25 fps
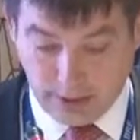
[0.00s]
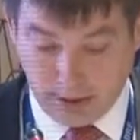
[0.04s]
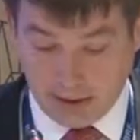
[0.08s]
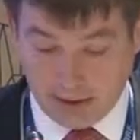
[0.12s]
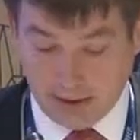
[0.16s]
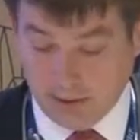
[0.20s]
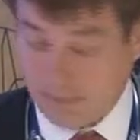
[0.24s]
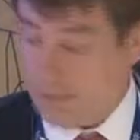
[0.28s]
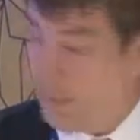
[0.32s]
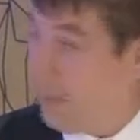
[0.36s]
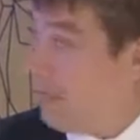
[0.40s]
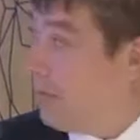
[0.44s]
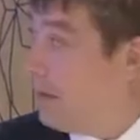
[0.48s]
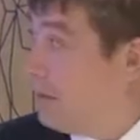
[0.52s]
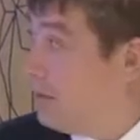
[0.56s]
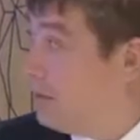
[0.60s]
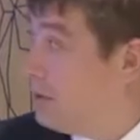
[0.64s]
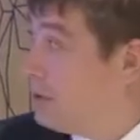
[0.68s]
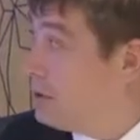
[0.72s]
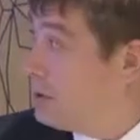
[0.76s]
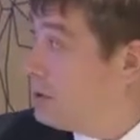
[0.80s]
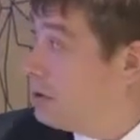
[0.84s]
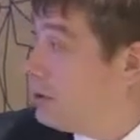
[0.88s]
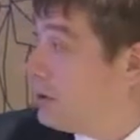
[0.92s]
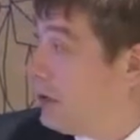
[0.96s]
again.
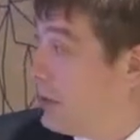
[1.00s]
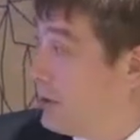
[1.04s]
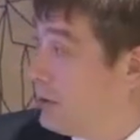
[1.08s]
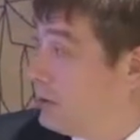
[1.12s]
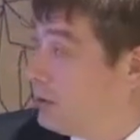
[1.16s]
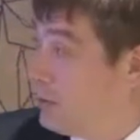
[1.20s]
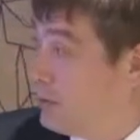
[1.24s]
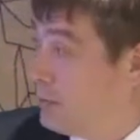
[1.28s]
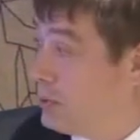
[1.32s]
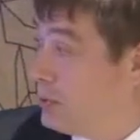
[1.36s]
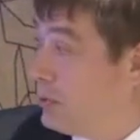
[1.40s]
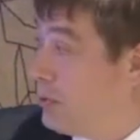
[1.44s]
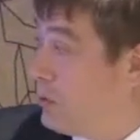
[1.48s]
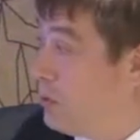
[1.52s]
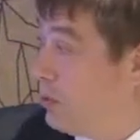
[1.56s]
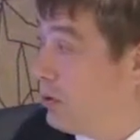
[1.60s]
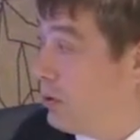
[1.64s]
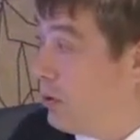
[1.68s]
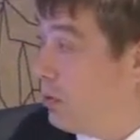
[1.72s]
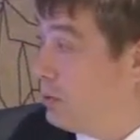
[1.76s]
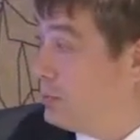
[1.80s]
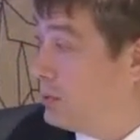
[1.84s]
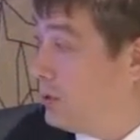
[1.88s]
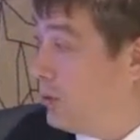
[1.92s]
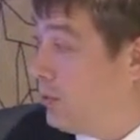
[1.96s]
This is nice
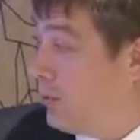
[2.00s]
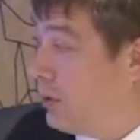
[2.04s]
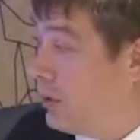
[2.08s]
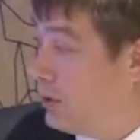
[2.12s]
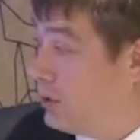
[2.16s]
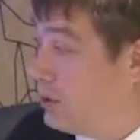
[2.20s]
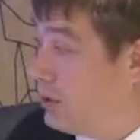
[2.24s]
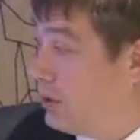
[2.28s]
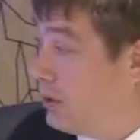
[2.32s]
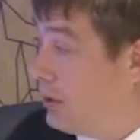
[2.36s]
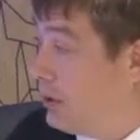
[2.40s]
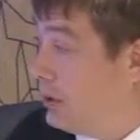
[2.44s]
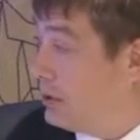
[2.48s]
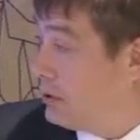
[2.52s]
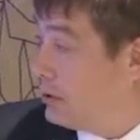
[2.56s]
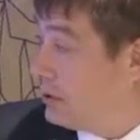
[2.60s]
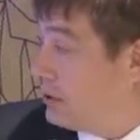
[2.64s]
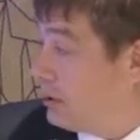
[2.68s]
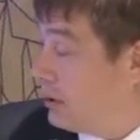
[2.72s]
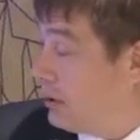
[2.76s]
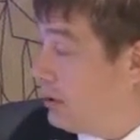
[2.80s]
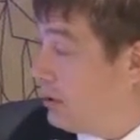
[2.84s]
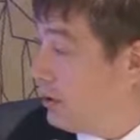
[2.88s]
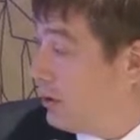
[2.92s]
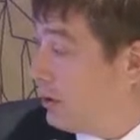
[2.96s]
observation,
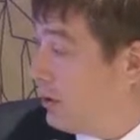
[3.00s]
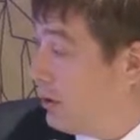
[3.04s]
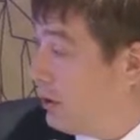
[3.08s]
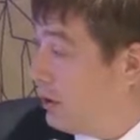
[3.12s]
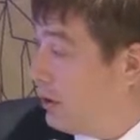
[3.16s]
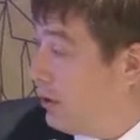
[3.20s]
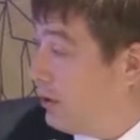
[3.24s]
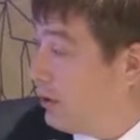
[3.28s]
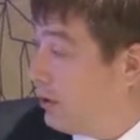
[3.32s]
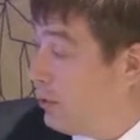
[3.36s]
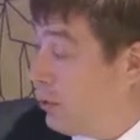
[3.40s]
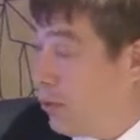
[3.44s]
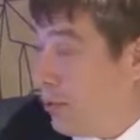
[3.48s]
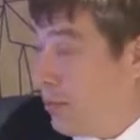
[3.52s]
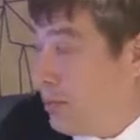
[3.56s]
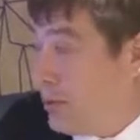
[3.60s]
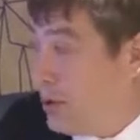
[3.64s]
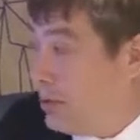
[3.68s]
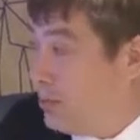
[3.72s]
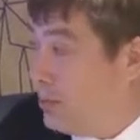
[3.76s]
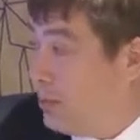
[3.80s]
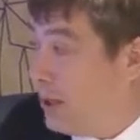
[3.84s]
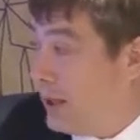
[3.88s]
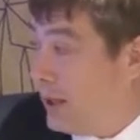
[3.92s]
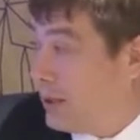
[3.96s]
is
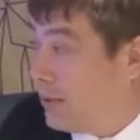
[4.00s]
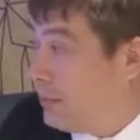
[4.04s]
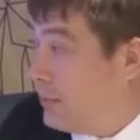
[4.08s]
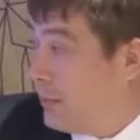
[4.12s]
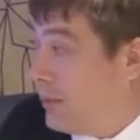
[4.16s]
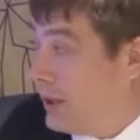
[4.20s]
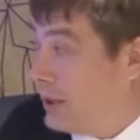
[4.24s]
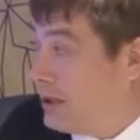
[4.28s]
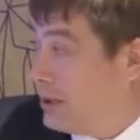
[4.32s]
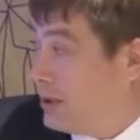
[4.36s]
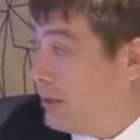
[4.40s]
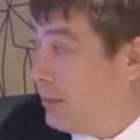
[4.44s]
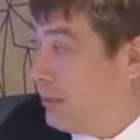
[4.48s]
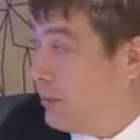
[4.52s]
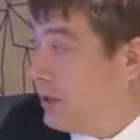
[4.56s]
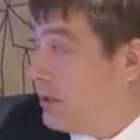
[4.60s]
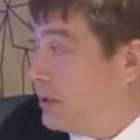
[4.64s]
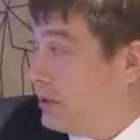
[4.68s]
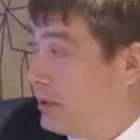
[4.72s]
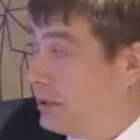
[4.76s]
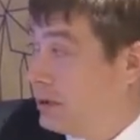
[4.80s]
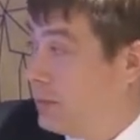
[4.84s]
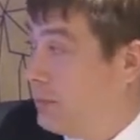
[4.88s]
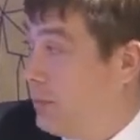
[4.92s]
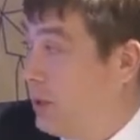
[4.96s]
normal blood pressure,
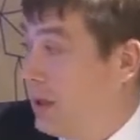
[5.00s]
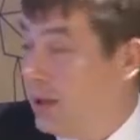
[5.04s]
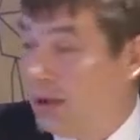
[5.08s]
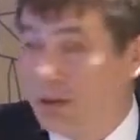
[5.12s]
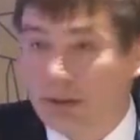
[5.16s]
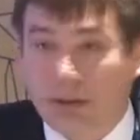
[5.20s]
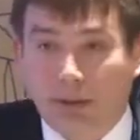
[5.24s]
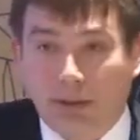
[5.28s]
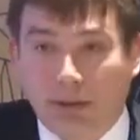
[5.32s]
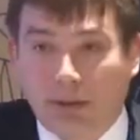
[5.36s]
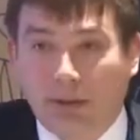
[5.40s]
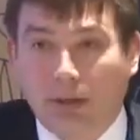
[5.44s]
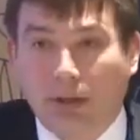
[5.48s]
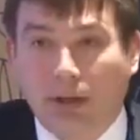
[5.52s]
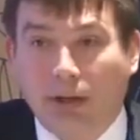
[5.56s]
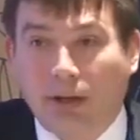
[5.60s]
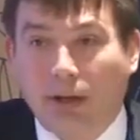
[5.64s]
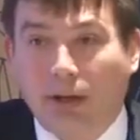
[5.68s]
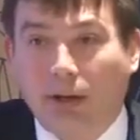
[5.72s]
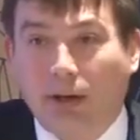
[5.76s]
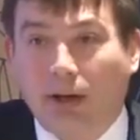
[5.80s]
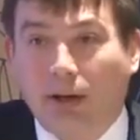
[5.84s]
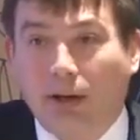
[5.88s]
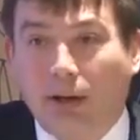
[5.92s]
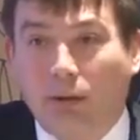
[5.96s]
but it's pulsing.
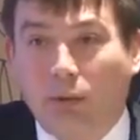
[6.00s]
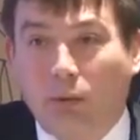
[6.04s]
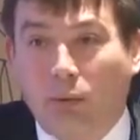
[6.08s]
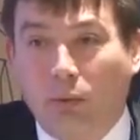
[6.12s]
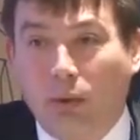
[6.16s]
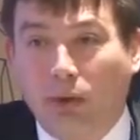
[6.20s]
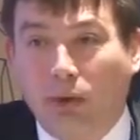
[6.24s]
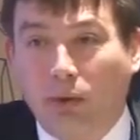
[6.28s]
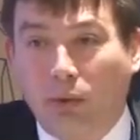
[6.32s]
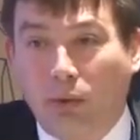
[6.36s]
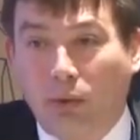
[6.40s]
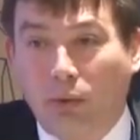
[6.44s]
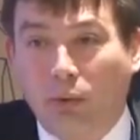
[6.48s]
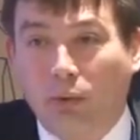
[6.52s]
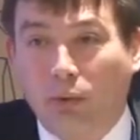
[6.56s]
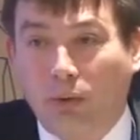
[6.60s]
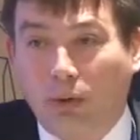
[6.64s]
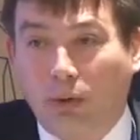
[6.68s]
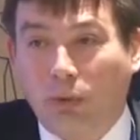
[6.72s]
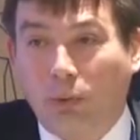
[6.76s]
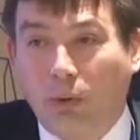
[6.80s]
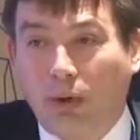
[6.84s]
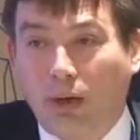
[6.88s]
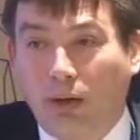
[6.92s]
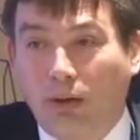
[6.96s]
We know
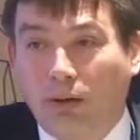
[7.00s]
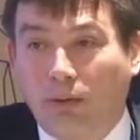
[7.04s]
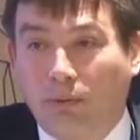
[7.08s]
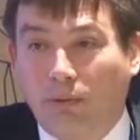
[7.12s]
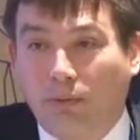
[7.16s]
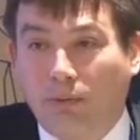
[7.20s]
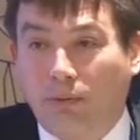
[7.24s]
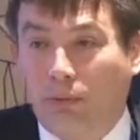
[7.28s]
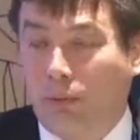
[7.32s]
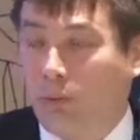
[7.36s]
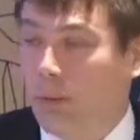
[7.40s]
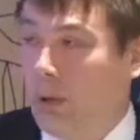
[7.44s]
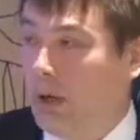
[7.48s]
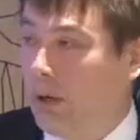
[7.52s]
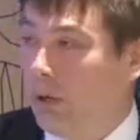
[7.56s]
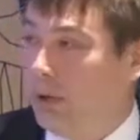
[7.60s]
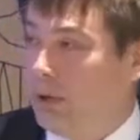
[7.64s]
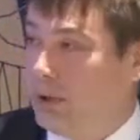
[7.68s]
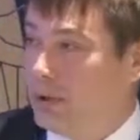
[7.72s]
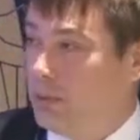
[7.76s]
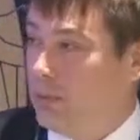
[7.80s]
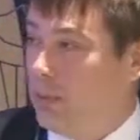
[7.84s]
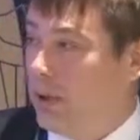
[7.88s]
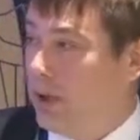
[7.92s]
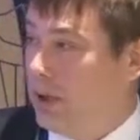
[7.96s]
well where
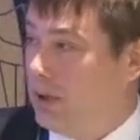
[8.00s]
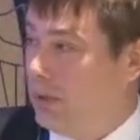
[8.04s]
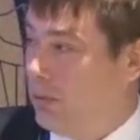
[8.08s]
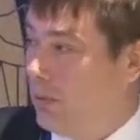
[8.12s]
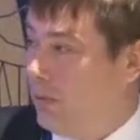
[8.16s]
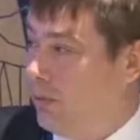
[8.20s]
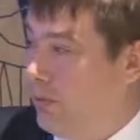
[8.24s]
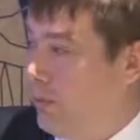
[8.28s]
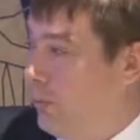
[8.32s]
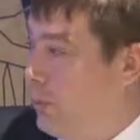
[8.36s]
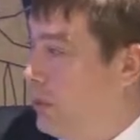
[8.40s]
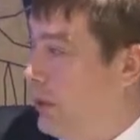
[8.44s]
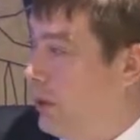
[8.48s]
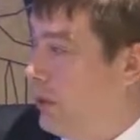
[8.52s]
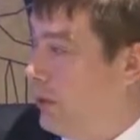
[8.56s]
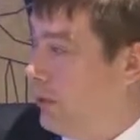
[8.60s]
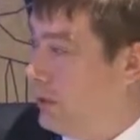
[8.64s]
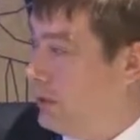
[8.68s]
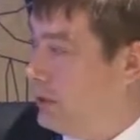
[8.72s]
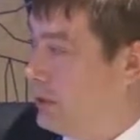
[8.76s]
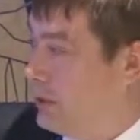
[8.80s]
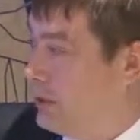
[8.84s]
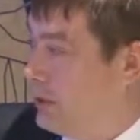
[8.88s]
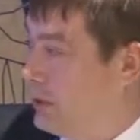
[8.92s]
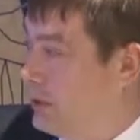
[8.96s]

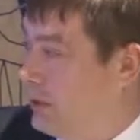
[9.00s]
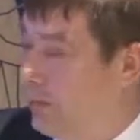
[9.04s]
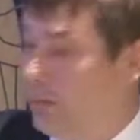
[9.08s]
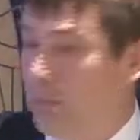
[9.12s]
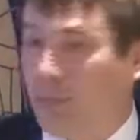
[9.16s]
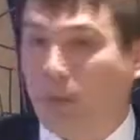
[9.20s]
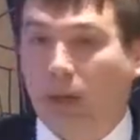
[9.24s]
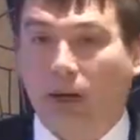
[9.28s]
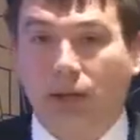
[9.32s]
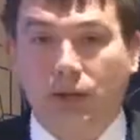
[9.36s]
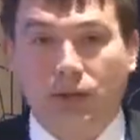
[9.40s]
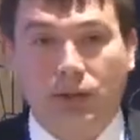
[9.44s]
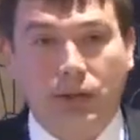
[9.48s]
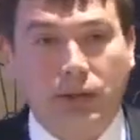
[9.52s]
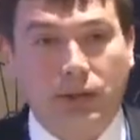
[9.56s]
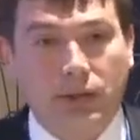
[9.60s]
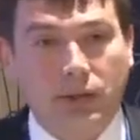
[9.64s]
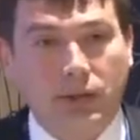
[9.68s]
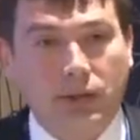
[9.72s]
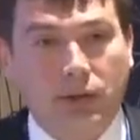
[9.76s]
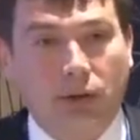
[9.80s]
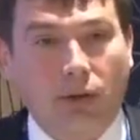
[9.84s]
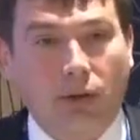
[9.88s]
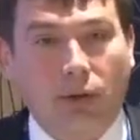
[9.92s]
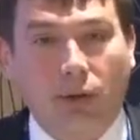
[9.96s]
is it
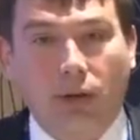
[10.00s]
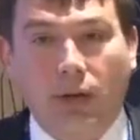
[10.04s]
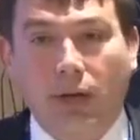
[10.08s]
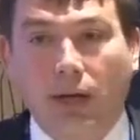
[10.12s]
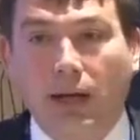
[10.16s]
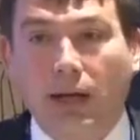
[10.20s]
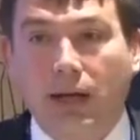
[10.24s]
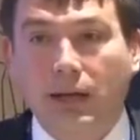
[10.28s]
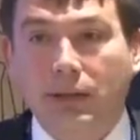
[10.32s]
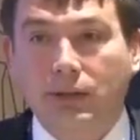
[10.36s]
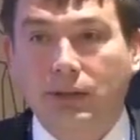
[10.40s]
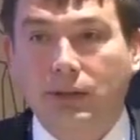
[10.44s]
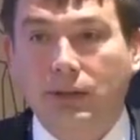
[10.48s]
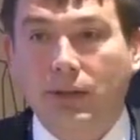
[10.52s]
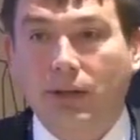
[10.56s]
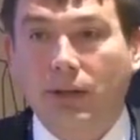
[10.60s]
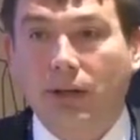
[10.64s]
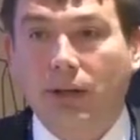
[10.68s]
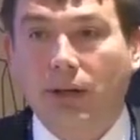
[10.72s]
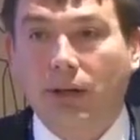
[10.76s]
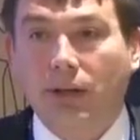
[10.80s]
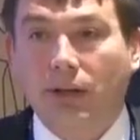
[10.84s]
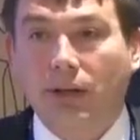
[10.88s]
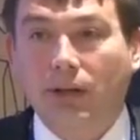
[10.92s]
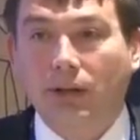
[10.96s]
branches localized
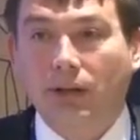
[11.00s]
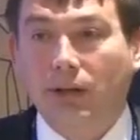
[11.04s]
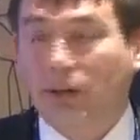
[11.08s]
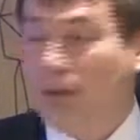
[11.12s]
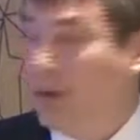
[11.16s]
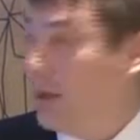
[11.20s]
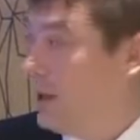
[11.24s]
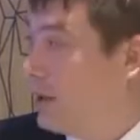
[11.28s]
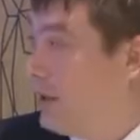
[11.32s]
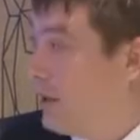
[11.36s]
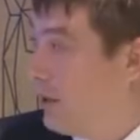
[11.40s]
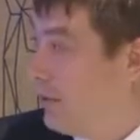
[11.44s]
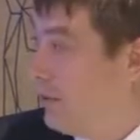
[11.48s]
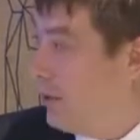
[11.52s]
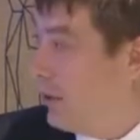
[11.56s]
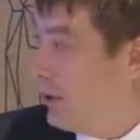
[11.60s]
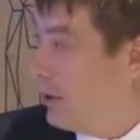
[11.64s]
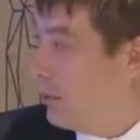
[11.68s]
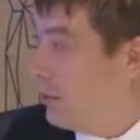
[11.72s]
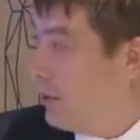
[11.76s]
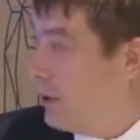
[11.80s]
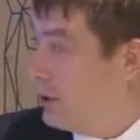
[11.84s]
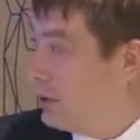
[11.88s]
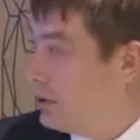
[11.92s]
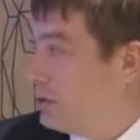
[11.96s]
in
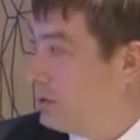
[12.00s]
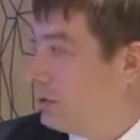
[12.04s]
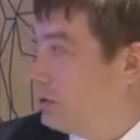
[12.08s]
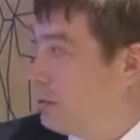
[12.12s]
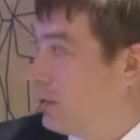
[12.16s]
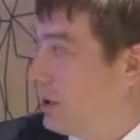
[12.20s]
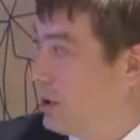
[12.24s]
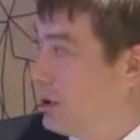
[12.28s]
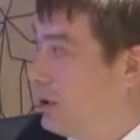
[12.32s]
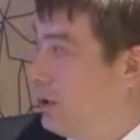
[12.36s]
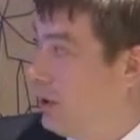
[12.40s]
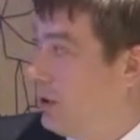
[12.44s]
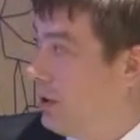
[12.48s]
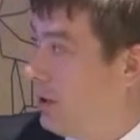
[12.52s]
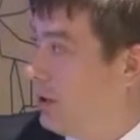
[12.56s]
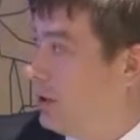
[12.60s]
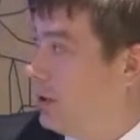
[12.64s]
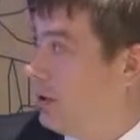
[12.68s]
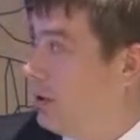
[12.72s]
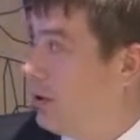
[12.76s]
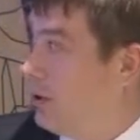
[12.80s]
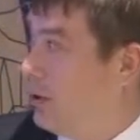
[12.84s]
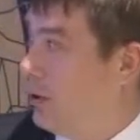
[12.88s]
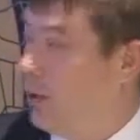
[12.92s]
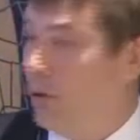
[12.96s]
cadaveric patients, but here
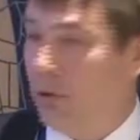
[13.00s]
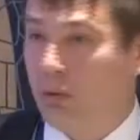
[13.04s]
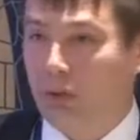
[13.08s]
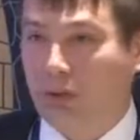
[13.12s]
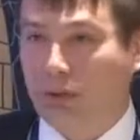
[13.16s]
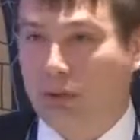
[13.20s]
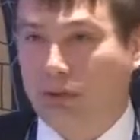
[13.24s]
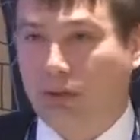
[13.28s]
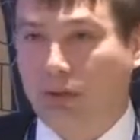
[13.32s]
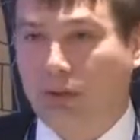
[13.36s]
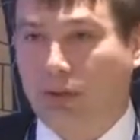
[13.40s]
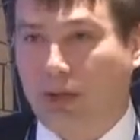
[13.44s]
it looks